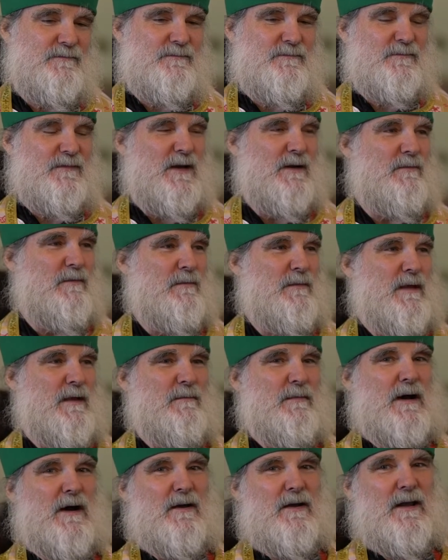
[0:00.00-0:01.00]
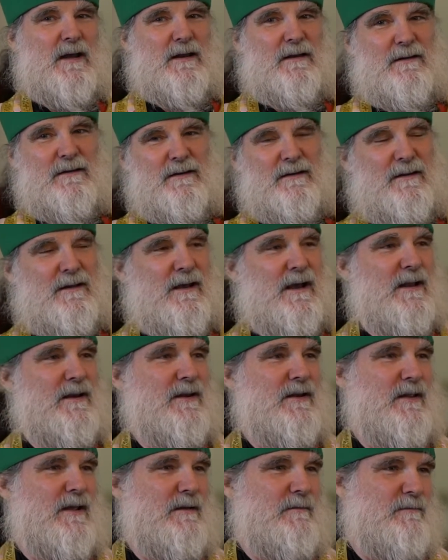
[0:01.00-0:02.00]
That would be about it. In
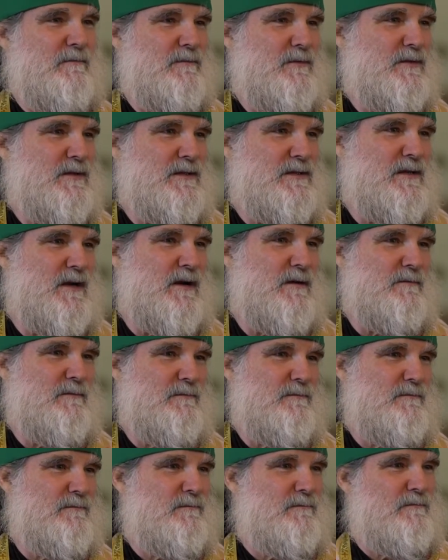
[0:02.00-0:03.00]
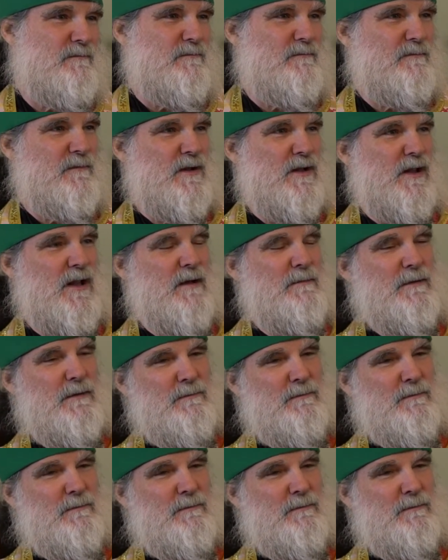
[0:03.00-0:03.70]
Kenya, they'd just start clubbing